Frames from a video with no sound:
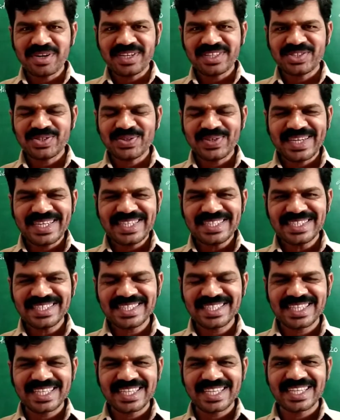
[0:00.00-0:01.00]

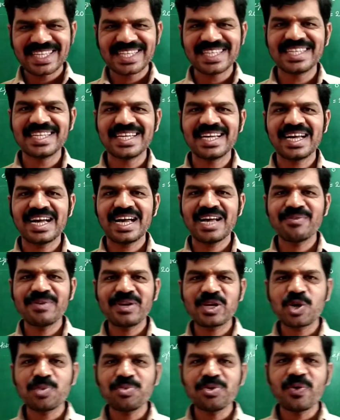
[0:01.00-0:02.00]
students. I
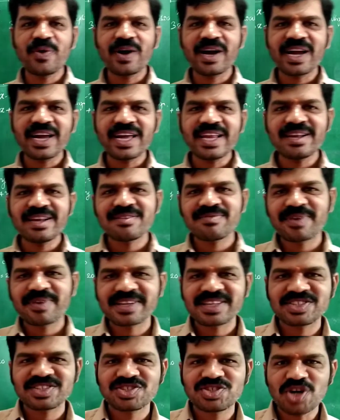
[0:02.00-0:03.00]
welcome you again for
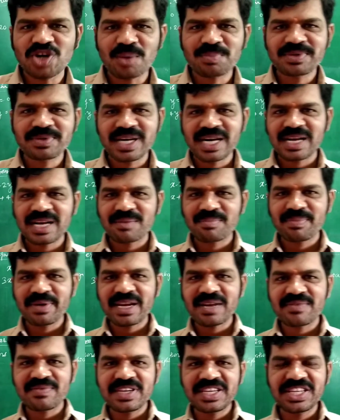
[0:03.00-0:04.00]
this chapter pair
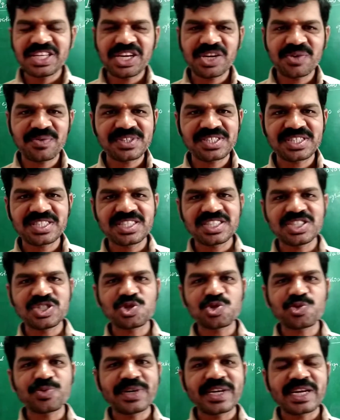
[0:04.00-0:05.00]
of linear equations in
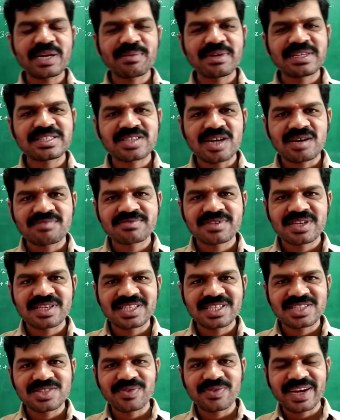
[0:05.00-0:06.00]
two variables after
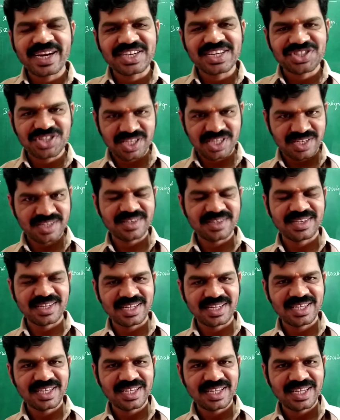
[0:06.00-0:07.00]
this vacation.
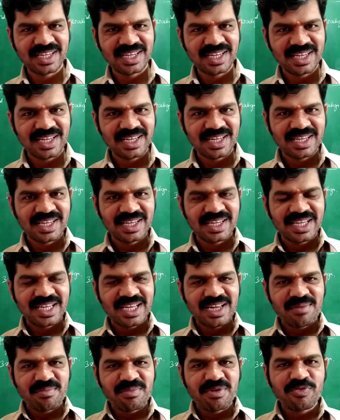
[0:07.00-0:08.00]

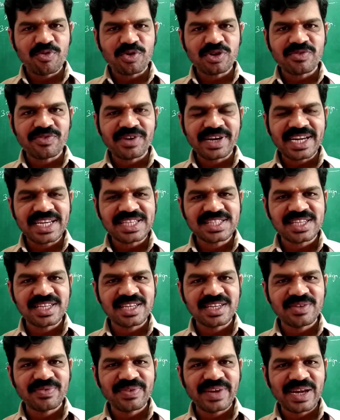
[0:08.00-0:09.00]
Before the
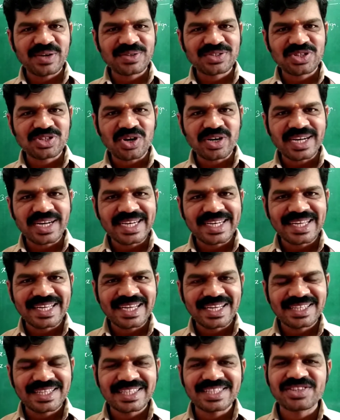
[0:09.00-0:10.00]
vacation, we have started
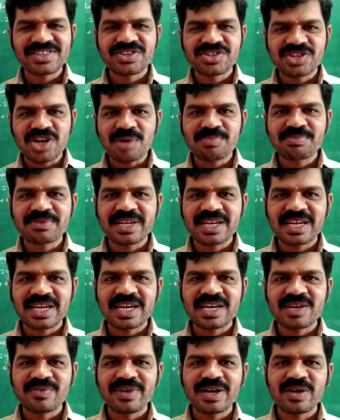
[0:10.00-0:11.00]
this chapter
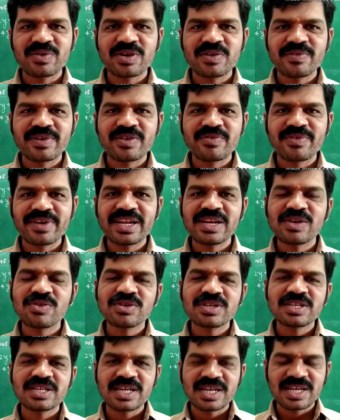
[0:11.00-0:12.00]
and we have given very
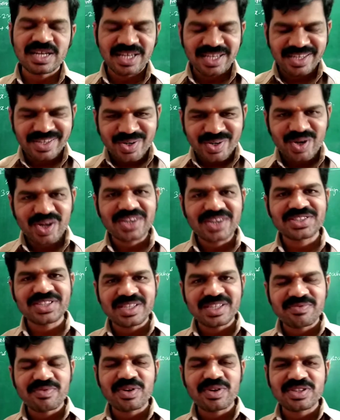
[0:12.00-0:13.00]
good
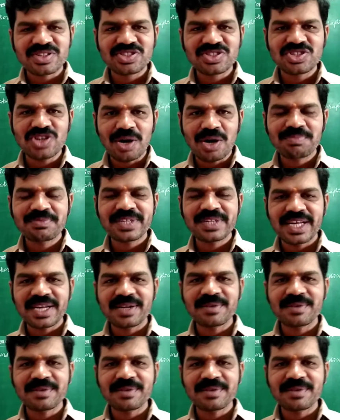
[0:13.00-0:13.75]
introduction for this chapter.